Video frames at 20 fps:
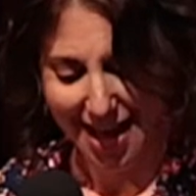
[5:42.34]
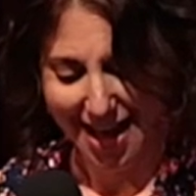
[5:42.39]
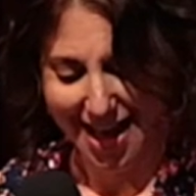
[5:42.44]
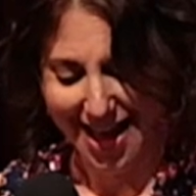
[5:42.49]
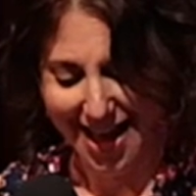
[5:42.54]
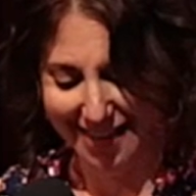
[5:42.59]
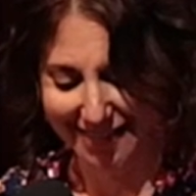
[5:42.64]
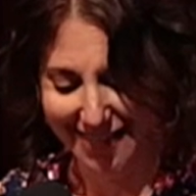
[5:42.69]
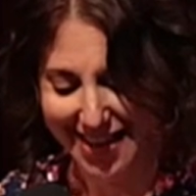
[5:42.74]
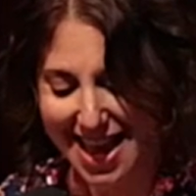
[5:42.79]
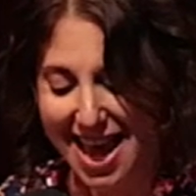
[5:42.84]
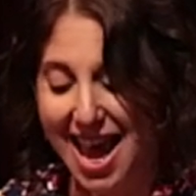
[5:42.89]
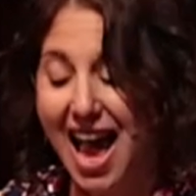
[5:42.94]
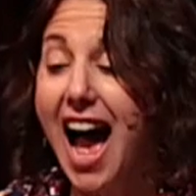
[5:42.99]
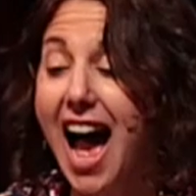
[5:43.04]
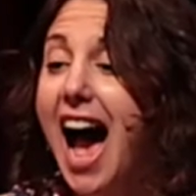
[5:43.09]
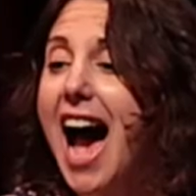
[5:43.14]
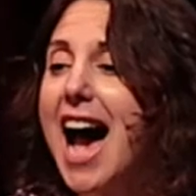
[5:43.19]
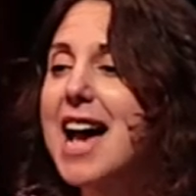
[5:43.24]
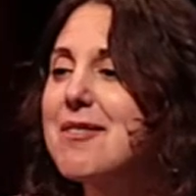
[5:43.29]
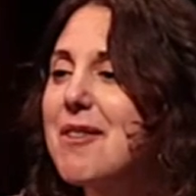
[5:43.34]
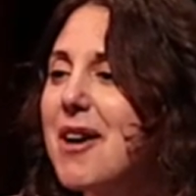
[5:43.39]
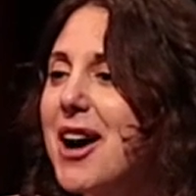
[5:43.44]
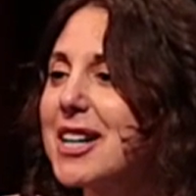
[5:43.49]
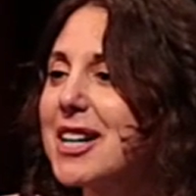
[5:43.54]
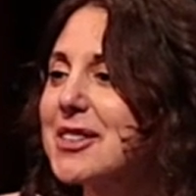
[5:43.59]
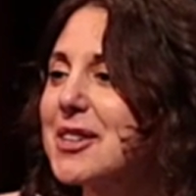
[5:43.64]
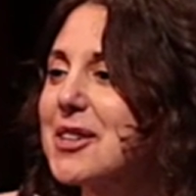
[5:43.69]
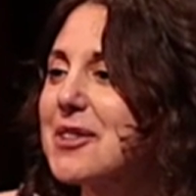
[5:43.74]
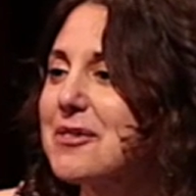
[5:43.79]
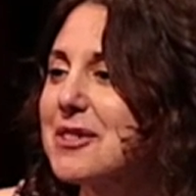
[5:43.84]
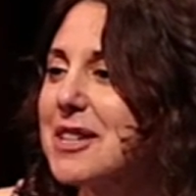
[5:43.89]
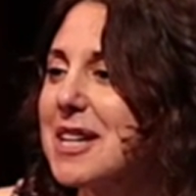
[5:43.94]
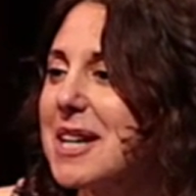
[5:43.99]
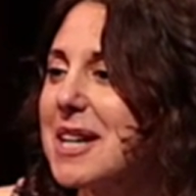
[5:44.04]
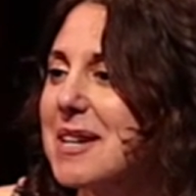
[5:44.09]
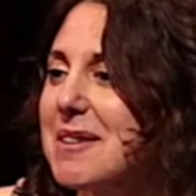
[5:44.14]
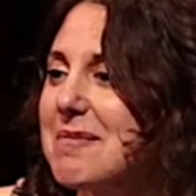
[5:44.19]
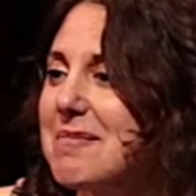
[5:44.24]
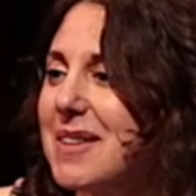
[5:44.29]
I walked over to
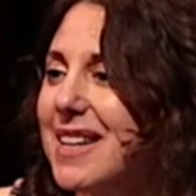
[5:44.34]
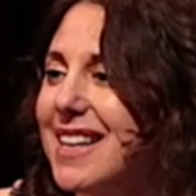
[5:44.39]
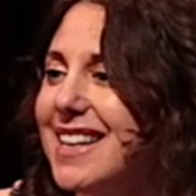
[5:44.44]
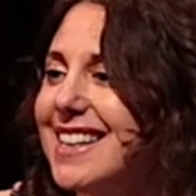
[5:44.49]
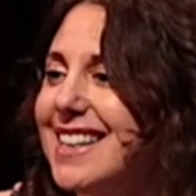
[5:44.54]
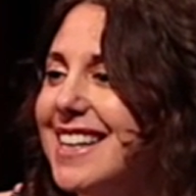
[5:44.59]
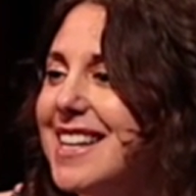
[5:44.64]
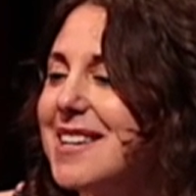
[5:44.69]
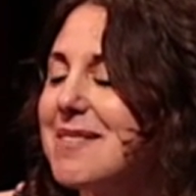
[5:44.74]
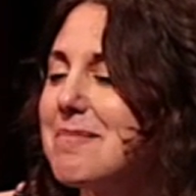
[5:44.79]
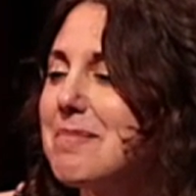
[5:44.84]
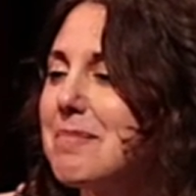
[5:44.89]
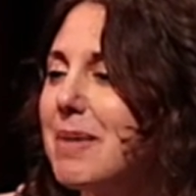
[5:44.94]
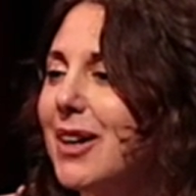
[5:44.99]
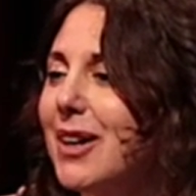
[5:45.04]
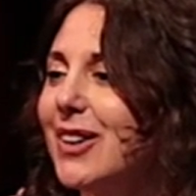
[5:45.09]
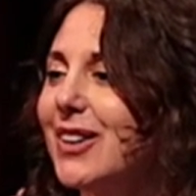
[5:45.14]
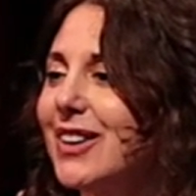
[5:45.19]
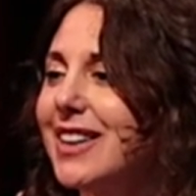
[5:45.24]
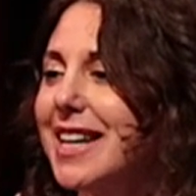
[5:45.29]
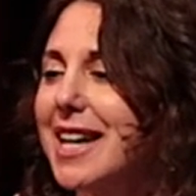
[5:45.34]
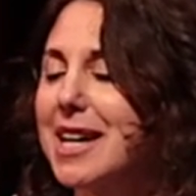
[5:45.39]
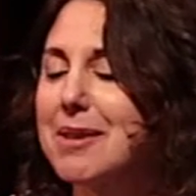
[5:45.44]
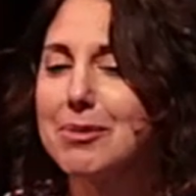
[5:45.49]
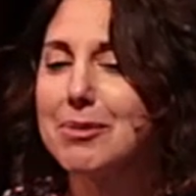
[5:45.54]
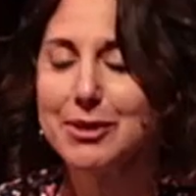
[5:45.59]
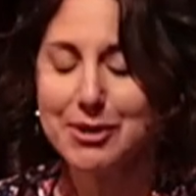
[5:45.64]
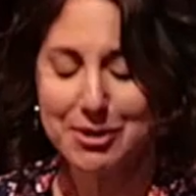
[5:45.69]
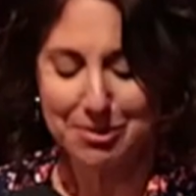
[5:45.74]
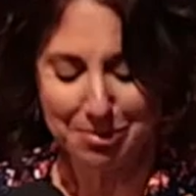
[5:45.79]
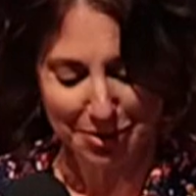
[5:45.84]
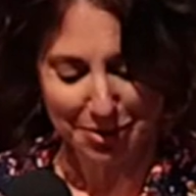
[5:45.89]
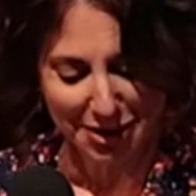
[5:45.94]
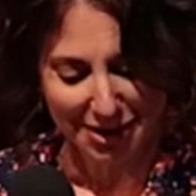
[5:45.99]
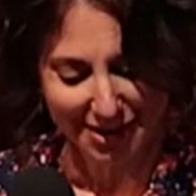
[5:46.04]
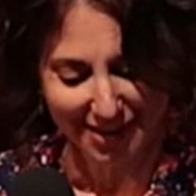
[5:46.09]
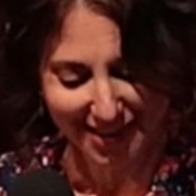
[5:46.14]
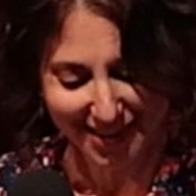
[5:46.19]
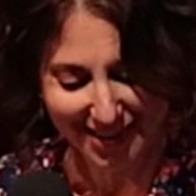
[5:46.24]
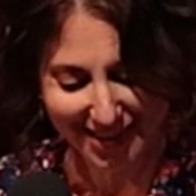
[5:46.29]
him, barely able to
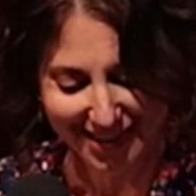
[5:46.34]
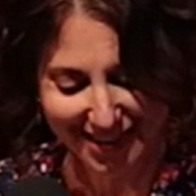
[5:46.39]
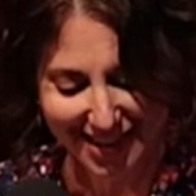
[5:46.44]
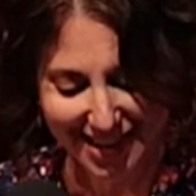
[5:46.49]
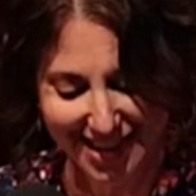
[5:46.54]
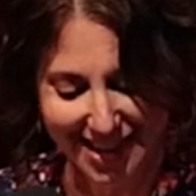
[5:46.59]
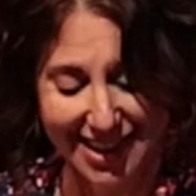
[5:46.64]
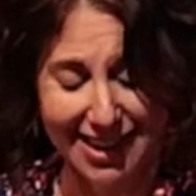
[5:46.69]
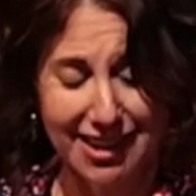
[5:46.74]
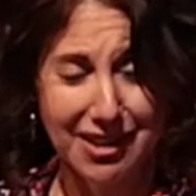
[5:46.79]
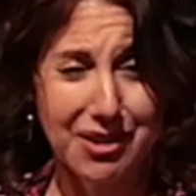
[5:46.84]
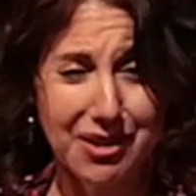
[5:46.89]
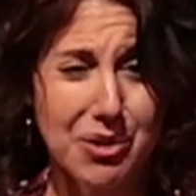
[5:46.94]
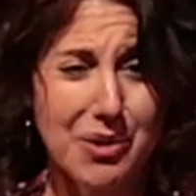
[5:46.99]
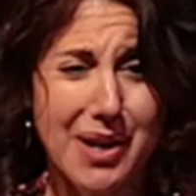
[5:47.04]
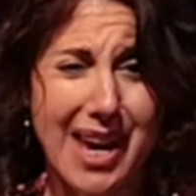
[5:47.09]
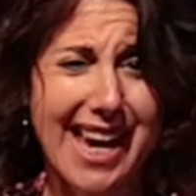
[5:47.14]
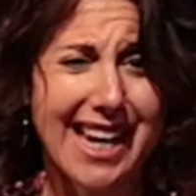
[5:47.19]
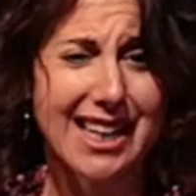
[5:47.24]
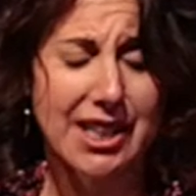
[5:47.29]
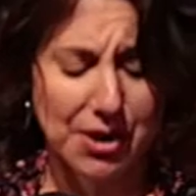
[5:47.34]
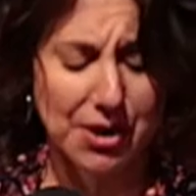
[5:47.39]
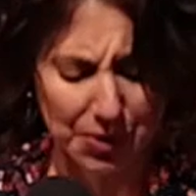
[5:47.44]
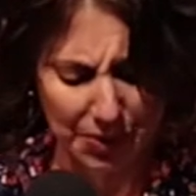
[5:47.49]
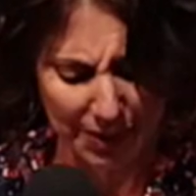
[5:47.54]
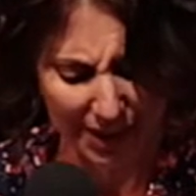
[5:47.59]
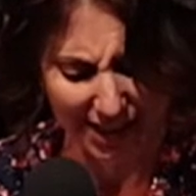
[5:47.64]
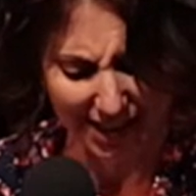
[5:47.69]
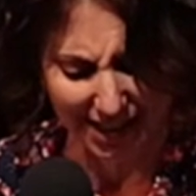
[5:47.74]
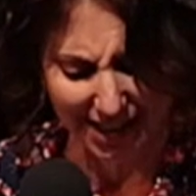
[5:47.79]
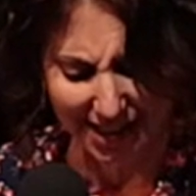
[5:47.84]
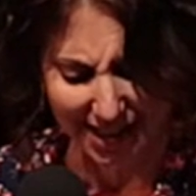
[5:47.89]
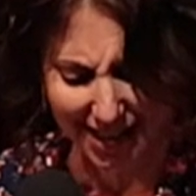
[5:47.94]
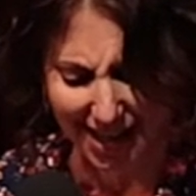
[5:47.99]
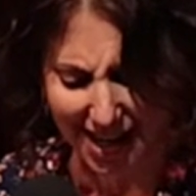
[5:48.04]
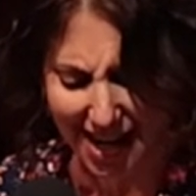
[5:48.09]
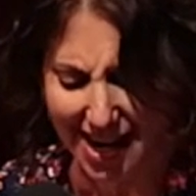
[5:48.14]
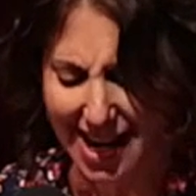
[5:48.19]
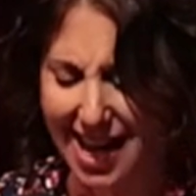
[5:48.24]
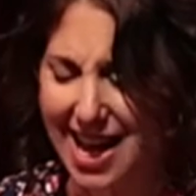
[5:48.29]
breathe. You can't do it?
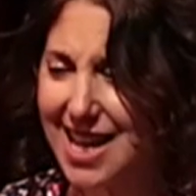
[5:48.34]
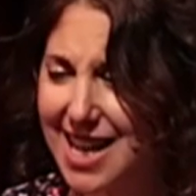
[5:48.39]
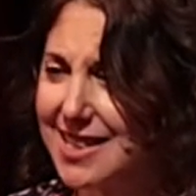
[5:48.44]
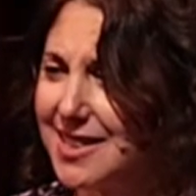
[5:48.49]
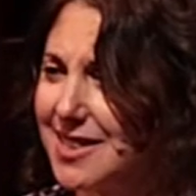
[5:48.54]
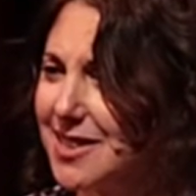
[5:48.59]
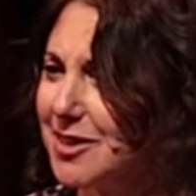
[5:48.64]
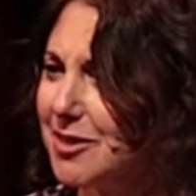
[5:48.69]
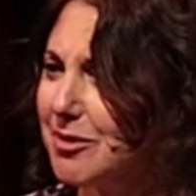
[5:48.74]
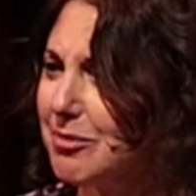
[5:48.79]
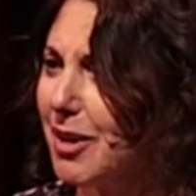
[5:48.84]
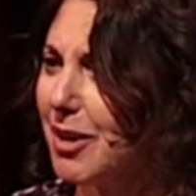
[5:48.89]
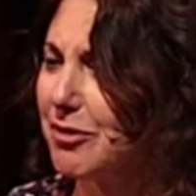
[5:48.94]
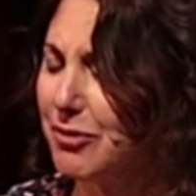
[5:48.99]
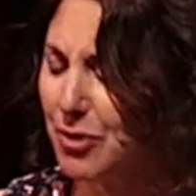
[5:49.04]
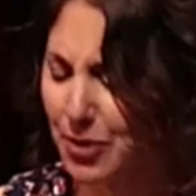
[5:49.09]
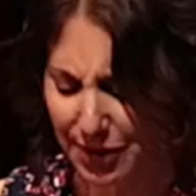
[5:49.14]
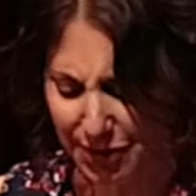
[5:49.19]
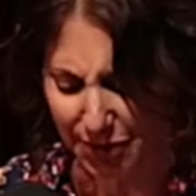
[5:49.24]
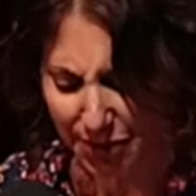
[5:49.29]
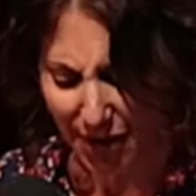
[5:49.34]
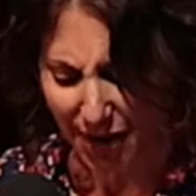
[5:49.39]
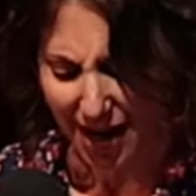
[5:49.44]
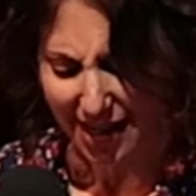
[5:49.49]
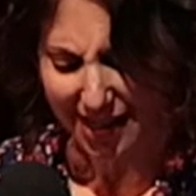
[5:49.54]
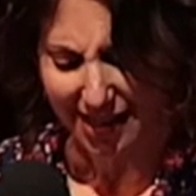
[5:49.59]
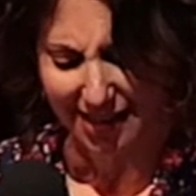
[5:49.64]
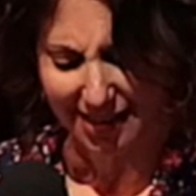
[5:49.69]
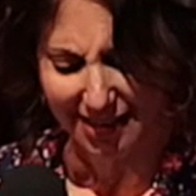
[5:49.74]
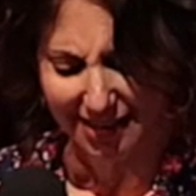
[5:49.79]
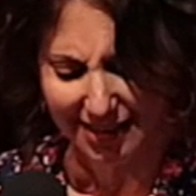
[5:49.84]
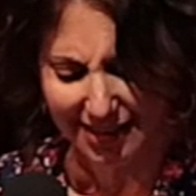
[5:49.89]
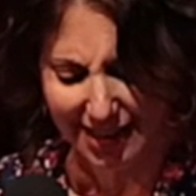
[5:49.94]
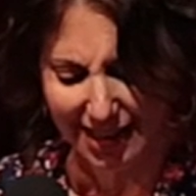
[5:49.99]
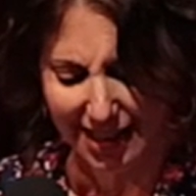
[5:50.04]
I asked, my voice cracking.